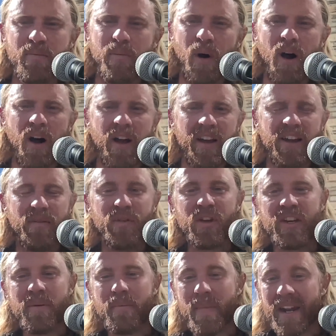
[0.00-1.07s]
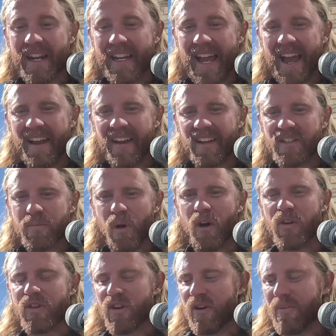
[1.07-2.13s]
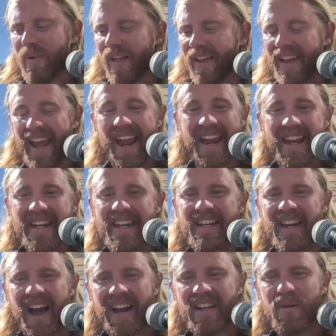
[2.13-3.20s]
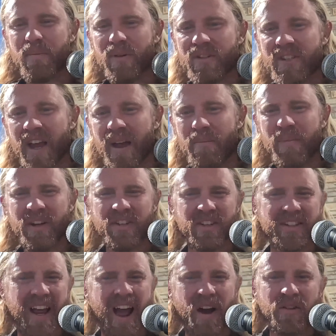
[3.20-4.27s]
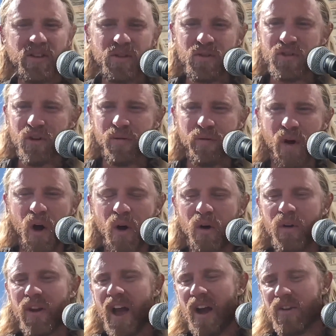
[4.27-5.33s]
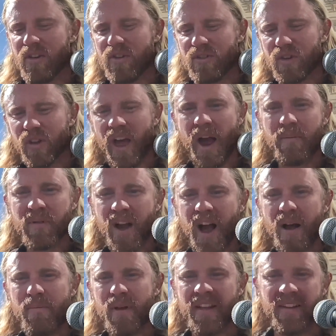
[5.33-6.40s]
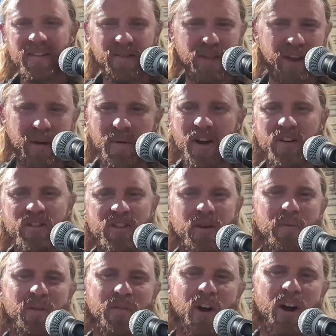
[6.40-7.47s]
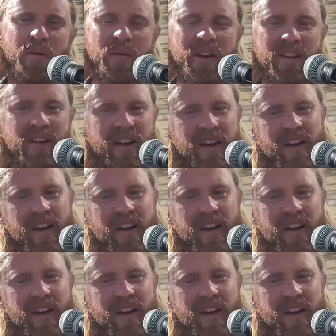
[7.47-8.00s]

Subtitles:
But if you can mitigate exposure by like 80, 90% by just how you use your phone, how you use your laptop, and think about your sleep environment,